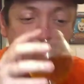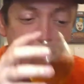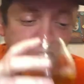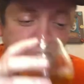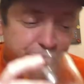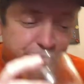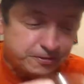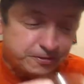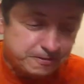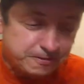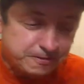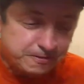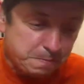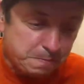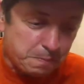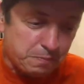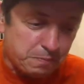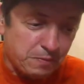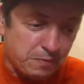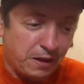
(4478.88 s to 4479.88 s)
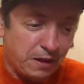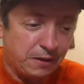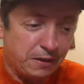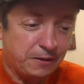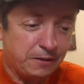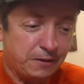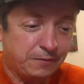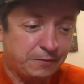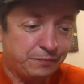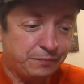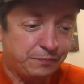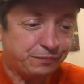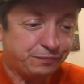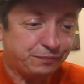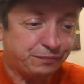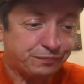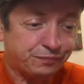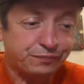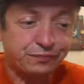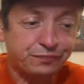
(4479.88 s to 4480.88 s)
eventually the manager of the
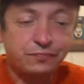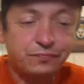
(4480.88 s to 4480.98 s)
Mets,